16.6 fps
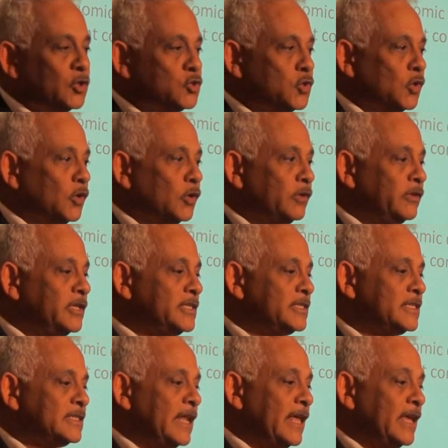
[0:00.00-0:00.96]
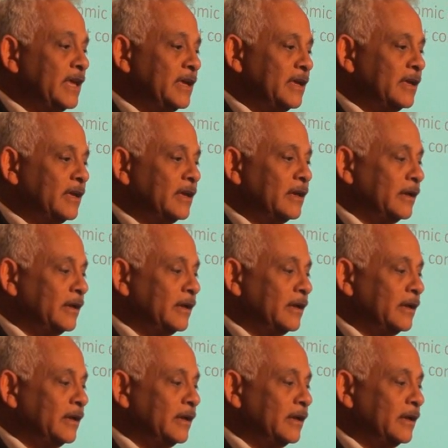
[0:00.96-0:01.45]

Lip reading: So this is like